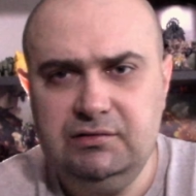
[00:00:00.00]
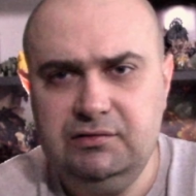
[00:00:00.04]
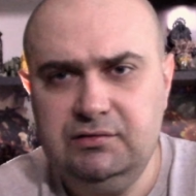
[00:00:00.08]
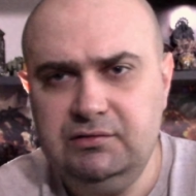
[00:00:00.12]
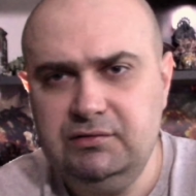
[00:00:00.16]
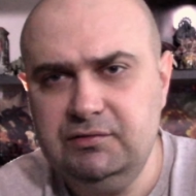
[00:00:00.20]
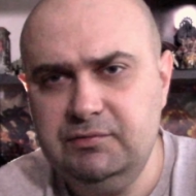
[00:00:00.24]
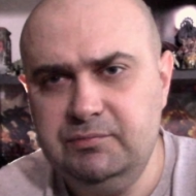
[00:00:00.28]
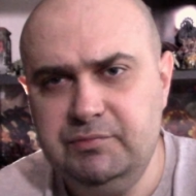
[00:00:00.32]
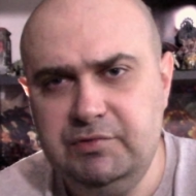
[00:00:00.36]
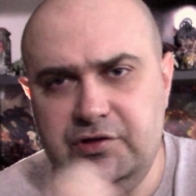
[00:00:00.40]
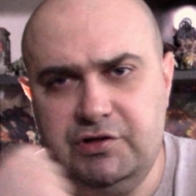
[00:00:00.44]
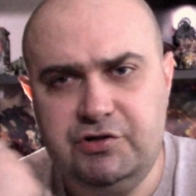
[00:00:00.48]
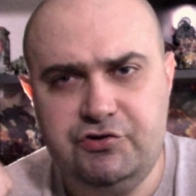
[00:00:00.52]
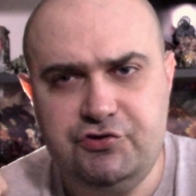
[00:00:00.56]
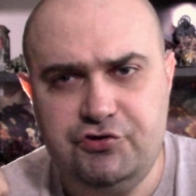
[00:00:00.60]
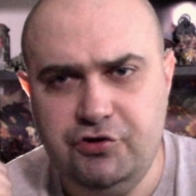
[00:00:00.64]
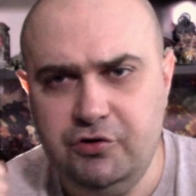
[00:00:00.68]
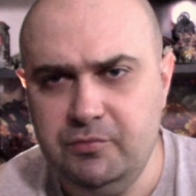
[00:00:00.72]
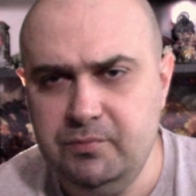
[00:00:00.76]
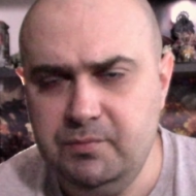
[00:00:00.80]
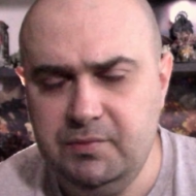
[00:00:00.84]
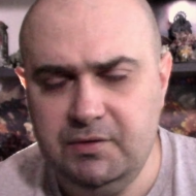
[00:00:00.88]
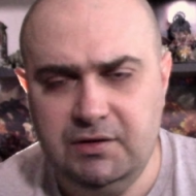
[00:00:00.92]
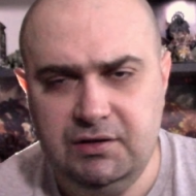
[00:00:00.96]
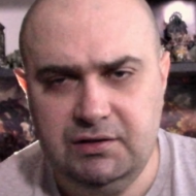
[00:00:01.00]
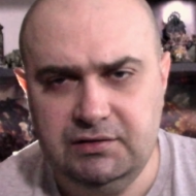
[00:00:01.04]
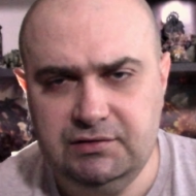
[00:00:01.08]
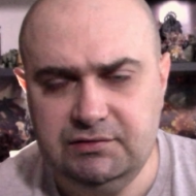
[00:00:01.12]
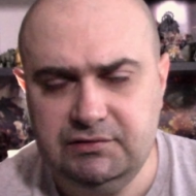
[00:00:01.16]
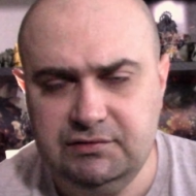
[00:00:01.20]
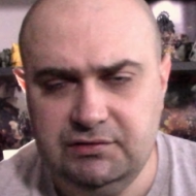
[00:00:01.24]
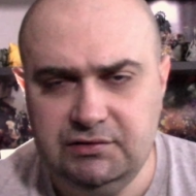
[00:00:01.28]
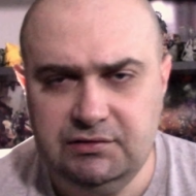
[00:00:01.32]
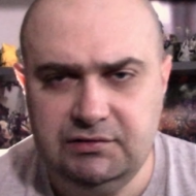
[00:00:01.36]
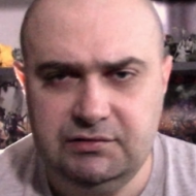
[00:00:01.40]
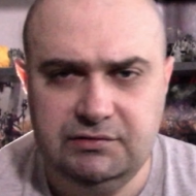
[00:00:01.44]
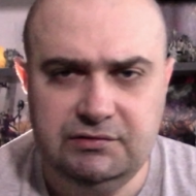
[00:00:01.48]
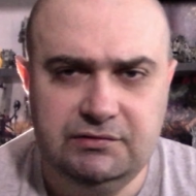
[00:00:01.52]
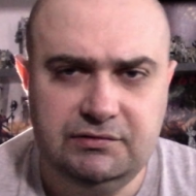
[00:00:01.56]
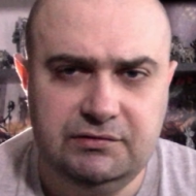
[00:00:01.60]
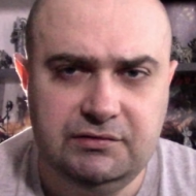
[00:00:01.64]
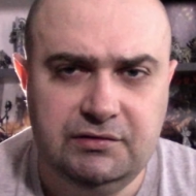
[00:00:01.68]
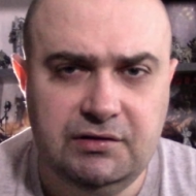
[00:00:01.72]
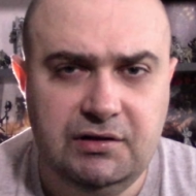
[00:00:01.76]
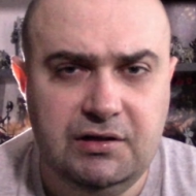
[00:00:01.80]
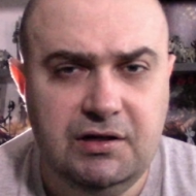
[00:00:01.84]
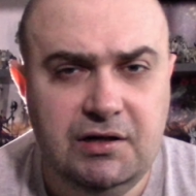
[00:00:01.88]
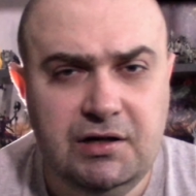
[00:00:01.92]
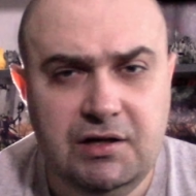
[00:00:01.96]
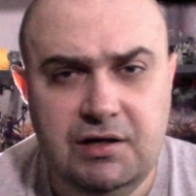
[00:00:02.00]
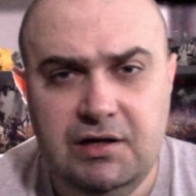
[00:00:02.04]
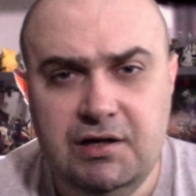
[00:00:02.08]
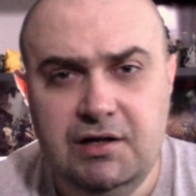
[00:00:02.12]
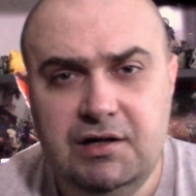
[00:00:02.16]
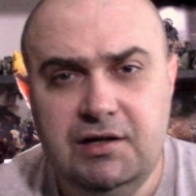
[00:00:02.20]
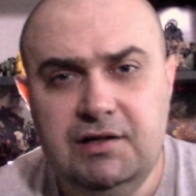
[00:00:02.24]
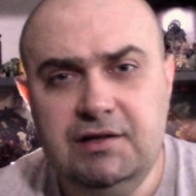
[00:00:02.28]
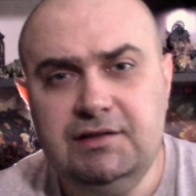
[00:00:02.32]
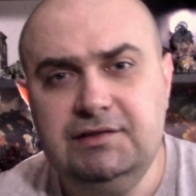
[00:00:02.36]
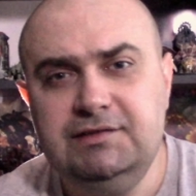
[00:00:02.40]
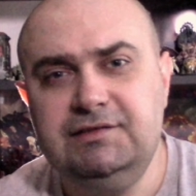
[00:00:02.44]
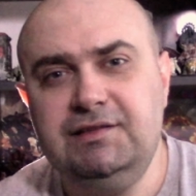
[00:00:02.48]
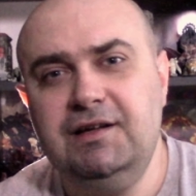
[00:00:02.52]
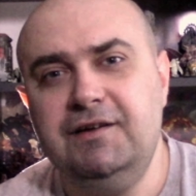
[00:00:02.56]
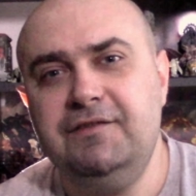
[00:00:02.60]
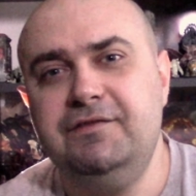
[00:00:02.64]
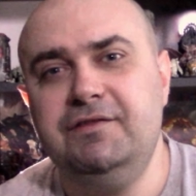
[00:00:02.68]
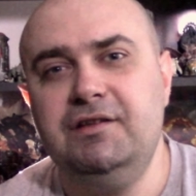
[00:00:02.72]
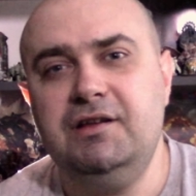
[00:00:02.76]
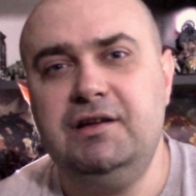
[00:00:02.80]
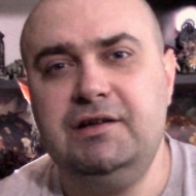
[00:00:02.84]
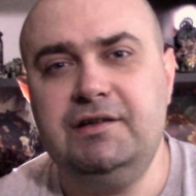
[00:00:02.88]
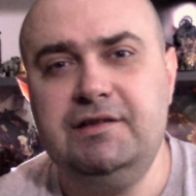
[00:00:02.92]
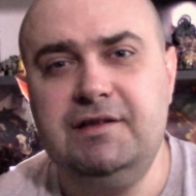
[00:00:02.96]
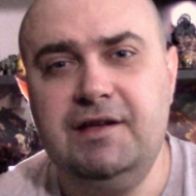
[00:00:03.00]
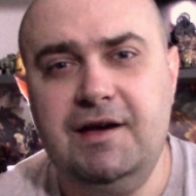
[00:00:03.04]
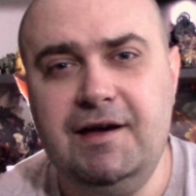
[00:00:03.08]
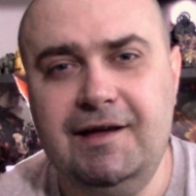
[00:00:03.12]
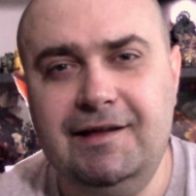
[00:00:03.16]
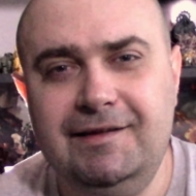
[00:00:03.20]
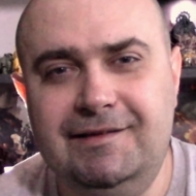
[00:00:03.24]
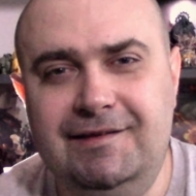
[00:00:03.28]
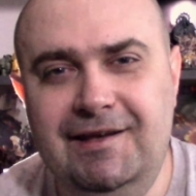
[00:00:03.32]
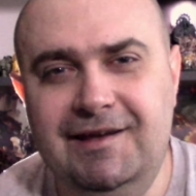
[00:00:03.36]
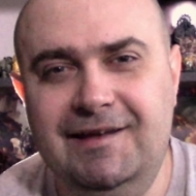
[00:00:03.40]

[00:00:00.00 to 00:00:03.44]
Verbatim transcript: uh, big choppers and stuff like that.